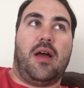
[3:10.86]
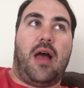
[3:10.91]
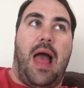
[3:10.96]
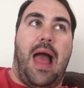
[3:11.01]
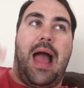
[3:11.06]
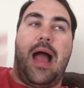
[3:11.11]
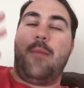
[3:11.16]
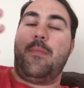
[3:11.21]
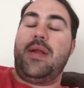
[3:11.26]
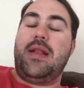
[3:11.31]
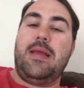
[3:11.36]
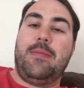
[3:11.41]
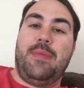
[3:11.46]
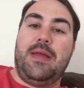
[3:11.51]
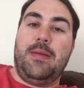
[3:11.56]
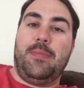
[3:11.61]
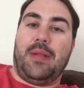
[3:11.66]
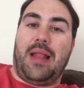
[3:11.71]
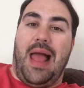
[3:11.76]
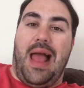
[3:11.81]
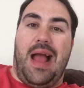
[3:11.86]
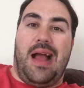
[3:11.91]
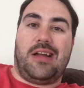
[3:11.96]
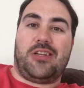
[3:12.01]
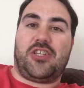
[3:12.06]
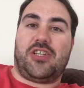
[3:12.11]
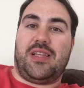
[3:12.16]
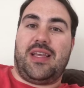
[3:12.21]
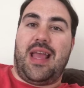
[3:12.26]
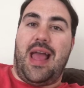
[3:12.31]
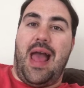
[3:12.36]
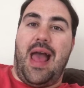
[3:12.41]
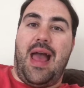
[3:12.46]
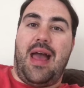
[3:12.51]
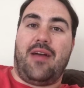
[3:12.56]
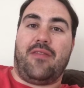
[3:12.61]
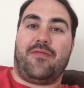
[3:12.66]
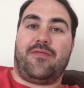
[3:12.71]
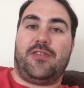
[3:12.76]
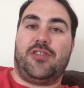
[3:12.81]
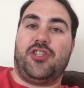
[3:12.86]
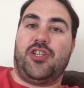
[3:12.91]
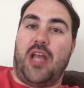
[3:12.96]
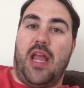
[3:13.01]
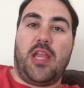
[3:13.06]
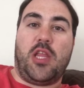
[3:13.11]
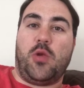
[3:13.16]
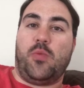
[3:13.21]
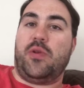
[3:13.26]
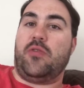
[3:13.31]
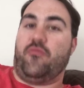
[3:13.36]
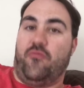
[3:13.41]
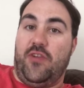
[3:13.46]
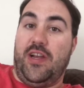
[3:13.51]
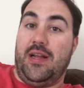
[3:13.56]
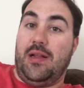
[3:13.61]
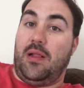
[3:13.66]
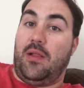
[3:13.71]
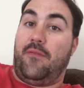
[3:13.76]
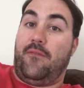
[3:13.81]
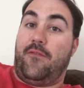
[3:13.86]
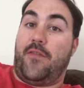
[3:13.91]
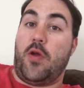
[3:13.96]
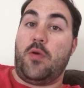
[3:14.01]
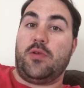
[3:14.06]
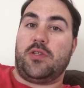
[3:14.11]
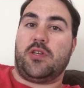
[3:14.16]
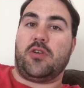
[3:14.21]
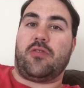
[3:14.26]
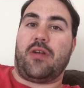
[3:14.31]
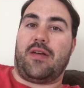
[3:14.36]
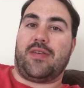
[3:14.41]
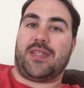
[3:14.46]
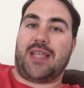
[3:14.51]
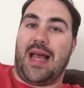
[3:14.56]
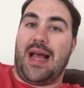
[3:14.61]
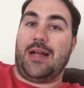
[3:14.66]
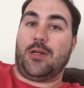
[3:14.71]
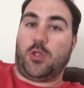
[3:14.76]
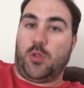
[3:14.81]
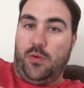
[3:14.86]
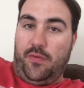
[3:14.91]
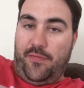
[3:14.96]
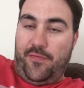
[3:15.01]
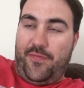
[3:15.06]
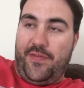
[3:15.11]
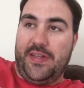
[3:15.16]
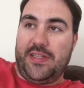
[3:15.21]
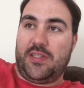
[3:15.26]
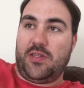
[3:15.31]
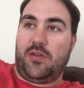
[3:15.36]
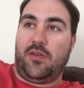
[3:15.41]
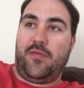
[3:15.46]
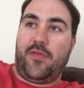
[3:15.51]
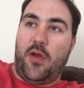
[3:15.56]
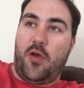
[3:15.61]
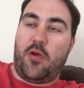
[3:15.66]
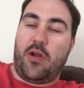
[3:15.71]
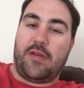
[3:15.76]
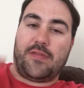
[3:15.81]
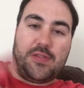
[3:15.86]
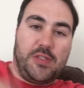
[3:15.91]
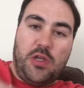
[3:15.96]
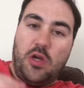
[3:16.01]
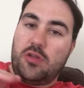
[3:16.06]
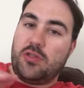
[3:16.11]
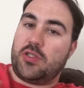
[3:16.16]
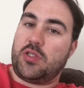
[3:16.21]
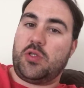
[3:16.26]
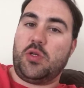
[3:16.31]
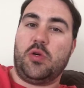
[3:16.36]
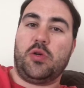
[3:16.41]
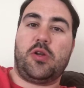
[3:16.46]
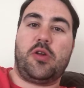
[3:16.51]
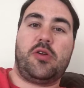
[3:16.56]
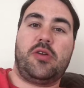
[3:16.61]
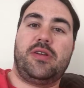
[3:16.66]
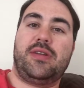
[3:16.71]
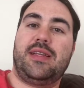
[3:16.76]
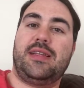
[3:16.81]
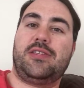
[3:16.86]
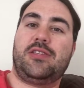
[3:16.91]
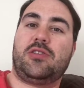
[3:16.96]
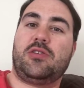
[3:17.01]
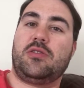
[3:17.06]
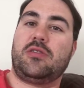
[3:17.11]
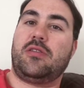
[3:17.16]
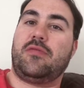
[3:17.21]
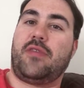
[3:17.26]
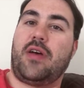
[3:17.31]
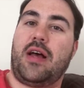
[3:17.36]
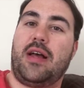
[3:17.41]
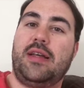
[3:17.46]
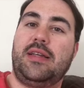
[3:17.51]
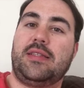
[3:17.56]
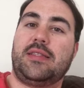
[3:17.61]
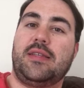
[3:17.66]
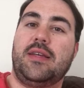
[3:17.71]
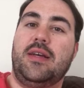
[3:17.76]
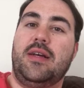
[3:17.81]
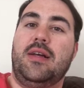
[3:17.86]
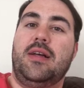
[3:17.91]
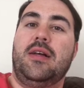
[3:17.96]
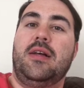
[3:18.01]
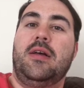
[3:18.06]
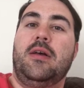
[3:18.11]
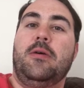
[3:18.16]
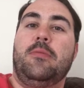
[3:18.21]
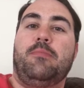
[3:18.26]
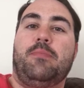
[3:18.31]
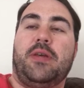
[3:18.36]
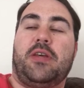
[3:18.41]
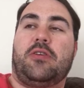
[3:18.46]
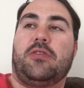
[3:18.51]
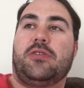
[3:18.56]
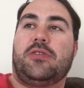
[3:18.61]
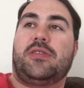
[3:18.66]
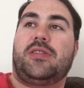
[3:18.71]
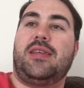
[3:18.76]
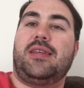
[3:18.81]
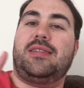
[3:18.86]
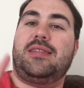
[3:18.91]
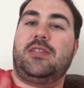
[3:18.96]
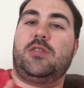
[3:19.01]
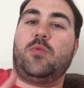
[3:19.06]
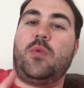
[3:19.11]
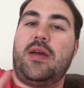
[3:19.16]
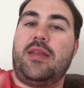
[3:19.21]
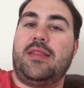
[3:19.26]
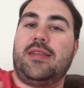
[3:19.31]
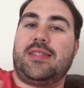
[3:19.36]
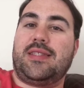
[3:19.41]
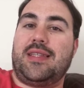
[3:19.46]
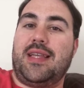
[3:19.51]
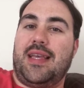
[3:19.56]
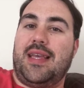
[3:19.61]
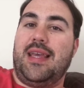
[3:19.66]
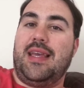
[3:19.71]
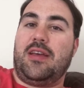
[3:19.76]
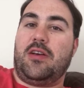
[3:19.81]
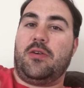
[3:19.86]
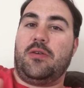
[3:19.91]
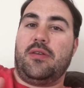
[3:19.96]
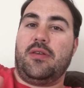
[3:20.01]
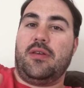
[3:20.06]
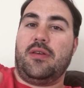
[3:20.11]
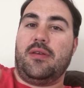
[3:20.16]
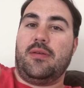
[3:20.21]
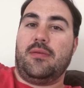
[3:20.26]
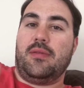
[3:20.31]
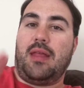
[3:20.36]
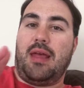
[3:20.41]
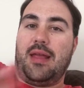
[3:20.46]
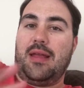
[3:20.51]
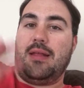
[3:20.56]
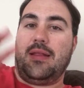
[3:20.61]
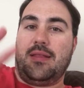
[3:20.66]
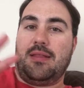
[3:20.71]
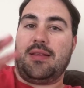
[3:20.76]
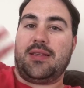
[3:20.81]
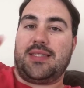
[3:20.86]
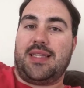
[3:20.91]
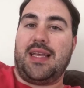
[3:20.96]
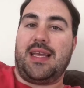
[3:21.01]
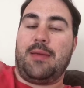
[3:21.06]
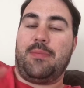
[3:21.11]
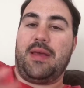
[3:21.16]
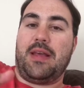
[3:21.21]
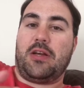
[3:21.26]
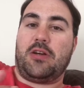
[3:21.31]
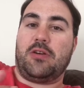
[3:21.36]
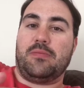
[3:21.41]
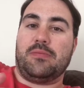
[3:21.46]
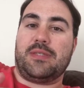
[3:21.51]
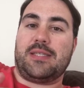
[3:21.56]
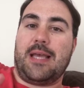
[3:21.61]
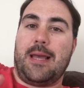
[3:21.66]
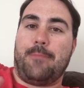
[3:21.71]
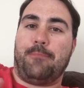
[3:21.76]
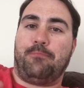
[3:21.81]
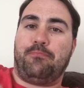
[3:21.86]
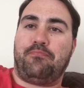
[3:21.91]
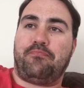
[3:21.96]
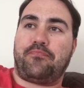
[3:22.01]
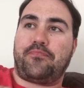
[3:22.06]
how many people actually have genuine, real photographs, actual physical photographs, not stored on a digital device? Because this is where the sticky bit comes in.